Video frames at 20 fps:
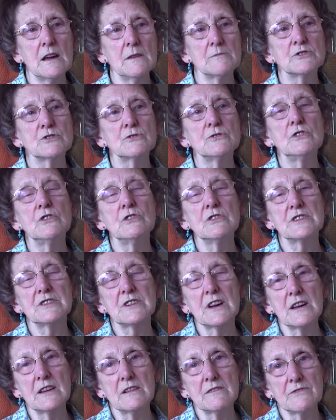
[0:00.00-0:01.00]
I was going to
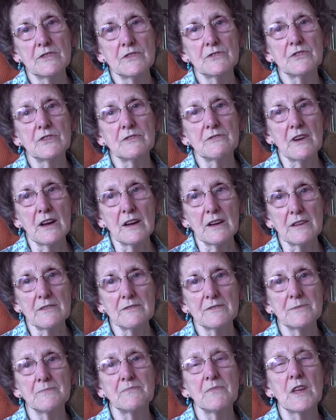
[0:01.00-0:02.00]
retire at
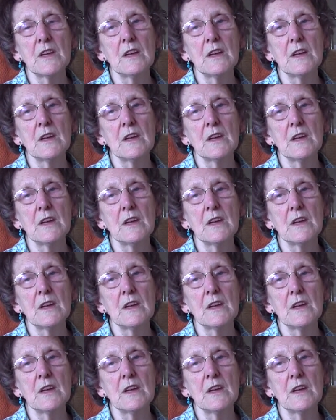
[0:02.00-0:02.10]
55.